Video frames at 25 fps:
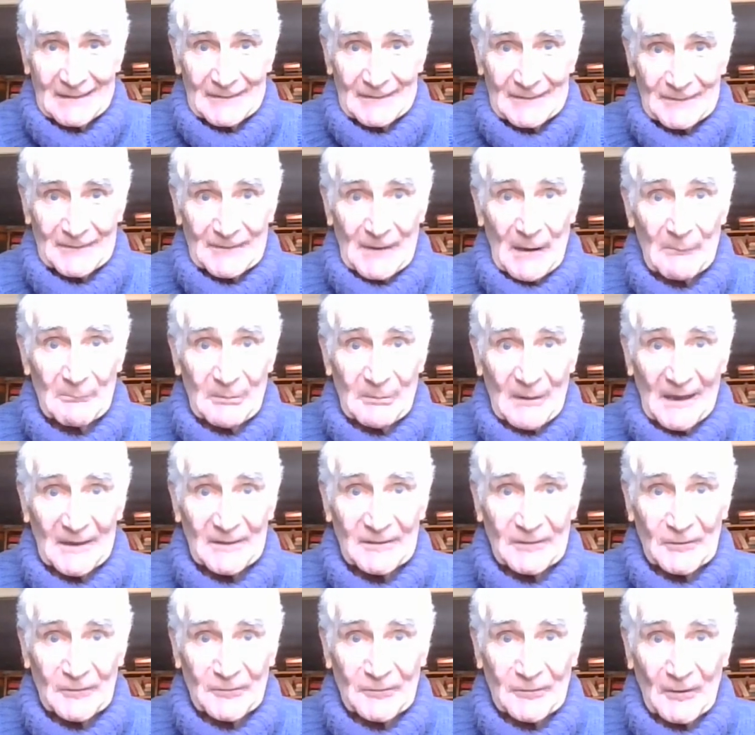Some
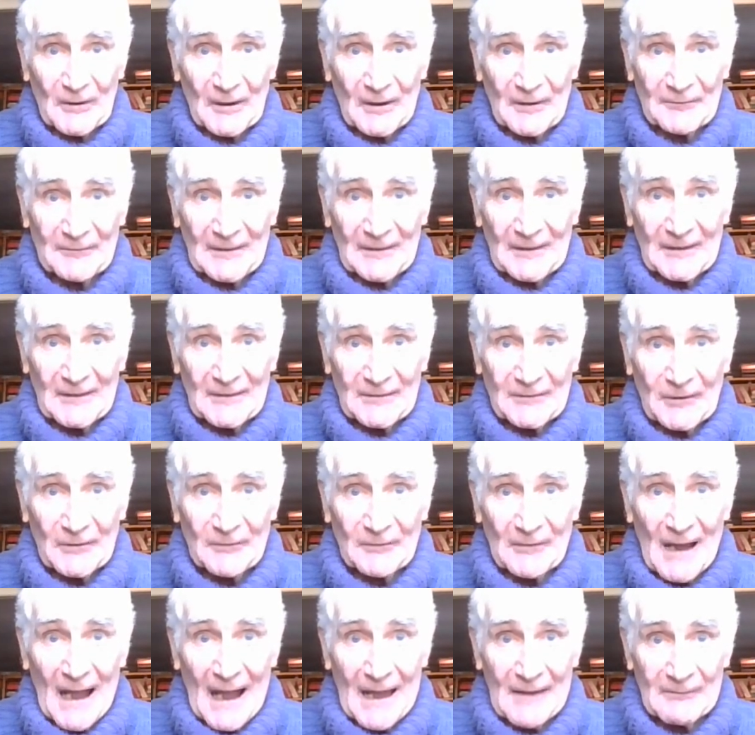places for our very
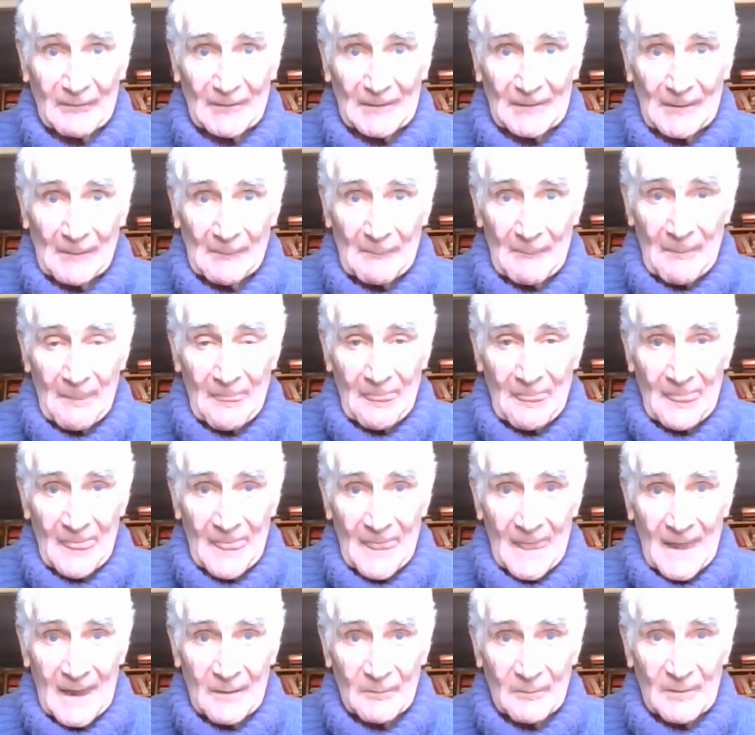survival.
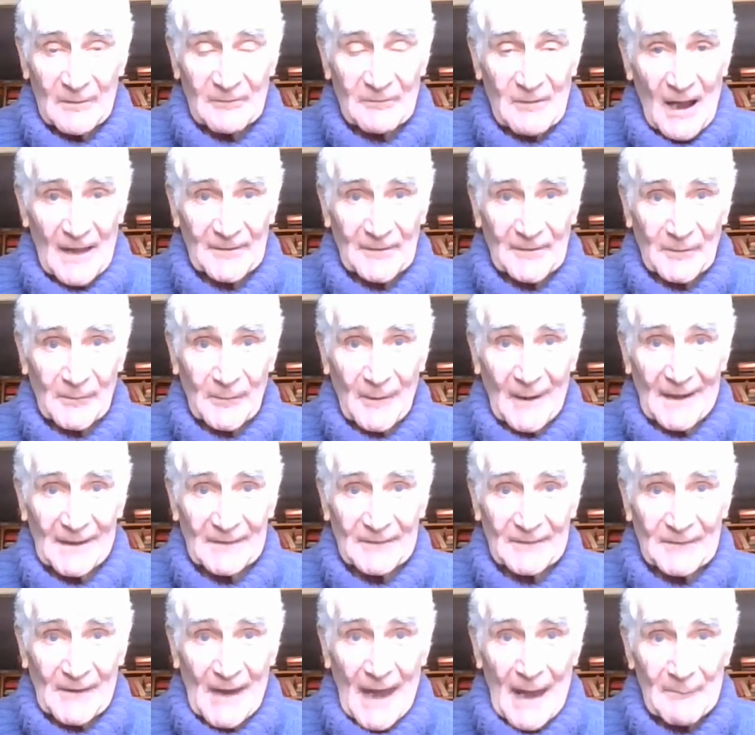We've got the great
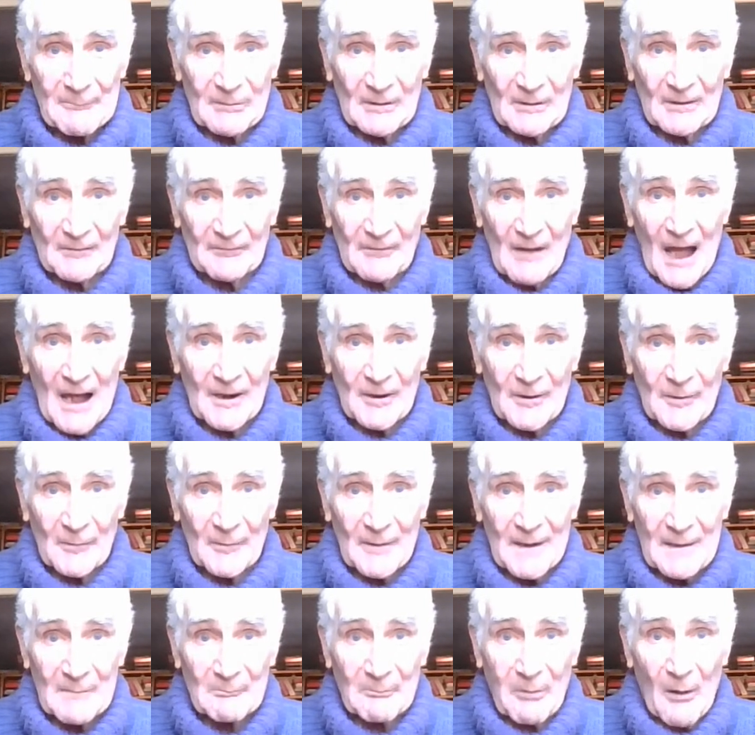example of Hungary
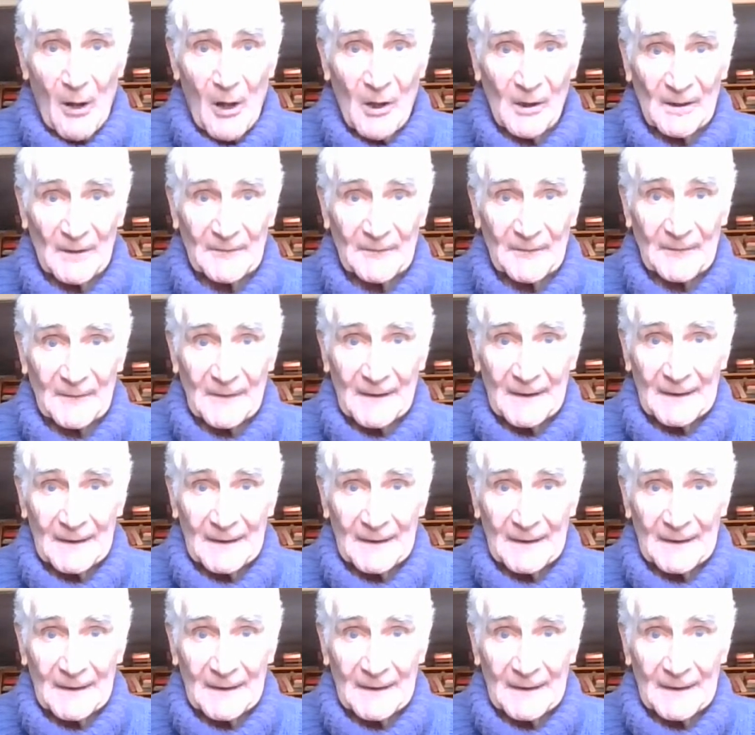and Poland